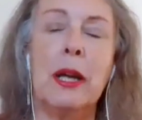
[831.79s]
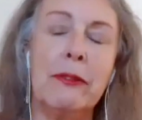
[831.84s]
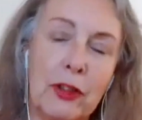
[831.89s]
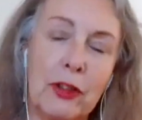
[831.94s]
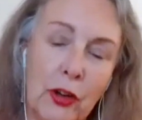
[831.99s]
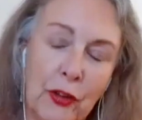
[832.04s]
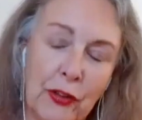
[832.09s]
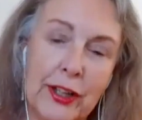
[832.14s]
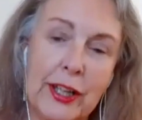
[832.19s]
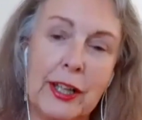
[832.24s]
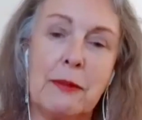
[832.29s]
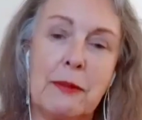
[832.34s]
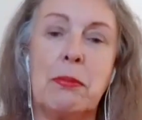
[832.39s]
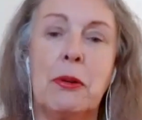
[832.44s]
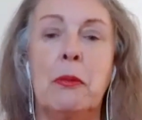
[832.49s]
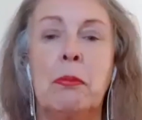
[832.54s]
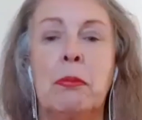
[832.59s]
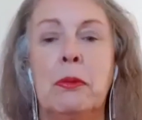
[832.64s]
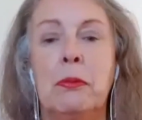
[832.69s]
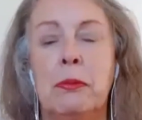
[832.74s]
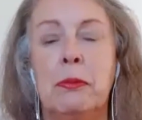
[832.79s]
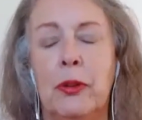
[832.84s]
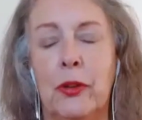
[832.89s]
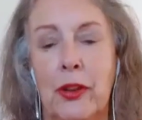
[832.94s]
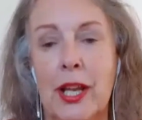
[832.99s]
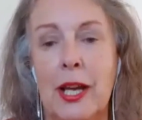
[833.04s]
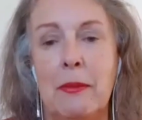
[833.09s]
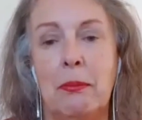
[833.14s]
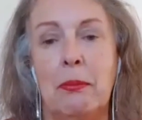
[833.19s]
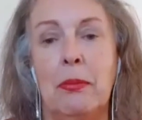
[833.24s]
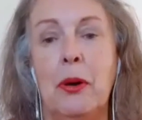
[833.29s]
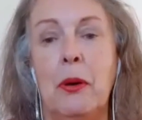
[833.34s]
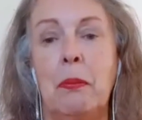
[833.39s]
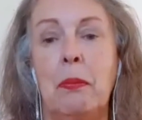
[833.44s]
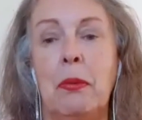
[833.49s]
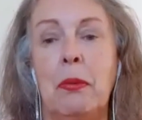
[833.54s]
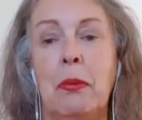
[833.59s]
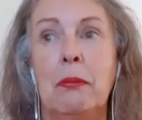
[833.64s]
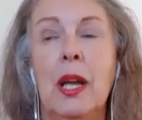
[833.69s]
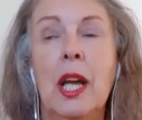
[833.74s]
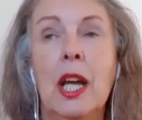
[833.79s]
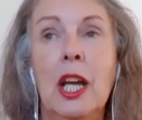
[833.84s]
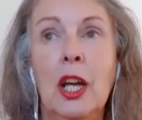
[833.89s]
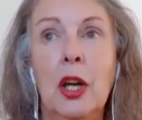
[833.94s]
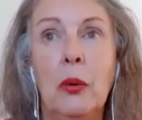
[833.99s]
I've got this problem or that problem,